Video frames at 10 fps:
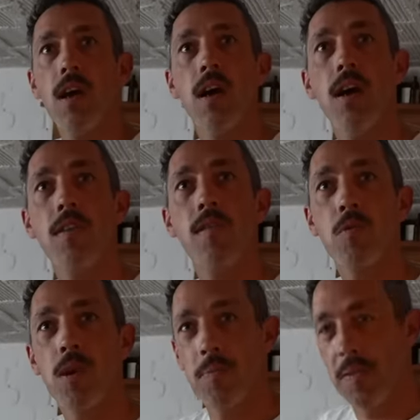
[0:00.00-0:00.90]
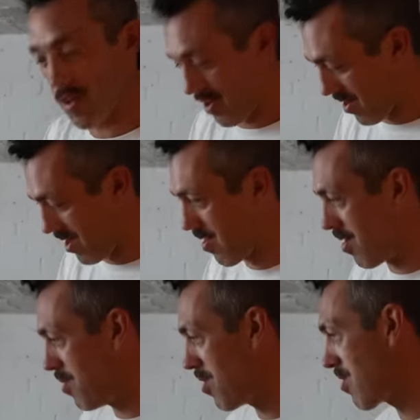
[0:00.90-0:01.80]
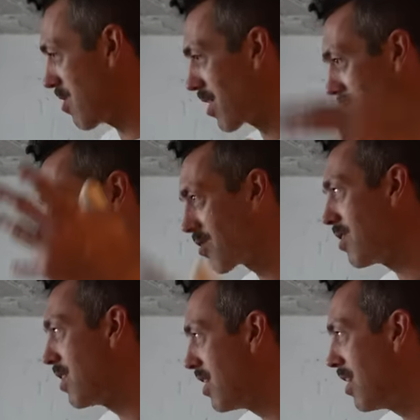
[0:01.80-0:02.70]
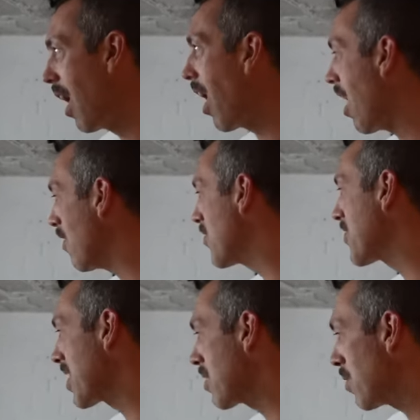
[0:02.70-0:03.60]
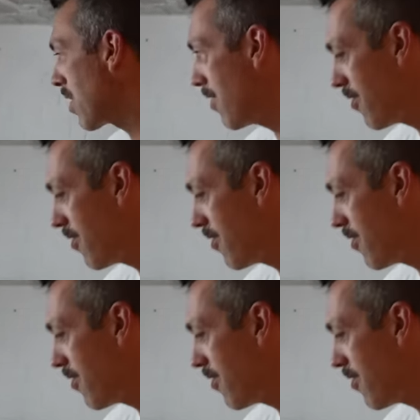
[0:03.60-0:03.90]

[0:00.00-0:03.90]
Yeah, I had some grapes outside. So I'm also like into harvesting what I